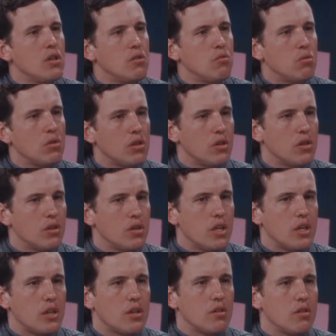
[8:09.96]
We're
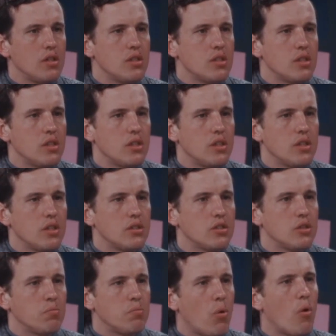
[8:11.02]
increasing and
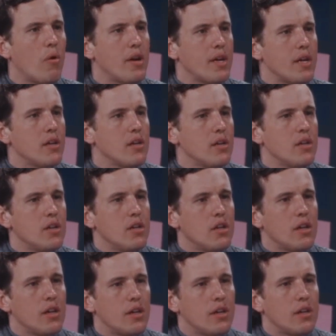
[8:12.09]
supporting
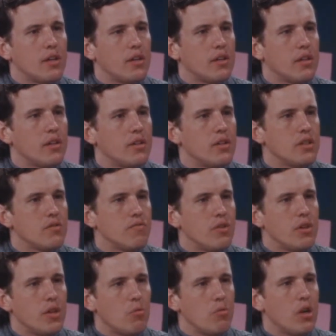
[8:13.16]
uh, this
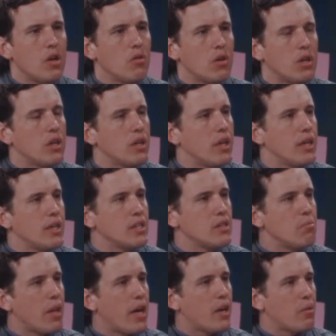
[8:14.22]
very well
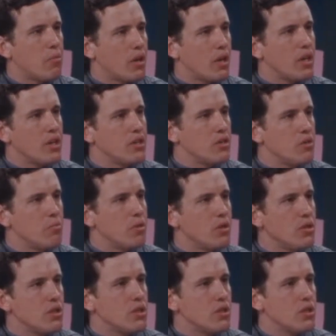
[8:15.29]
organized black market
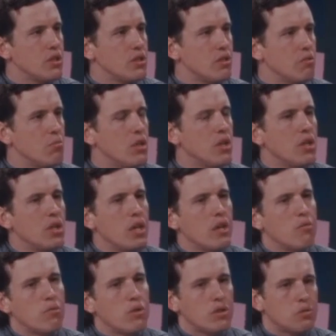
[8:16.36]
distribution system,
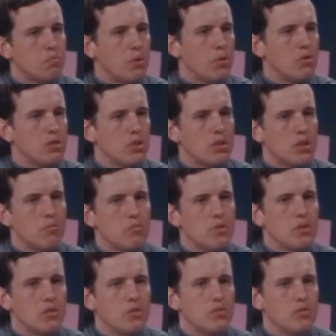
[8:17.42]
and we're exposing them
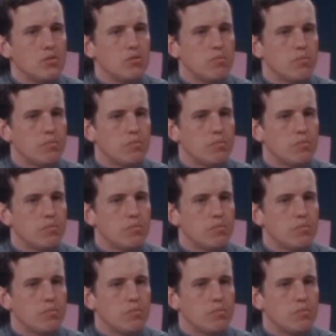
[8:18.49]
to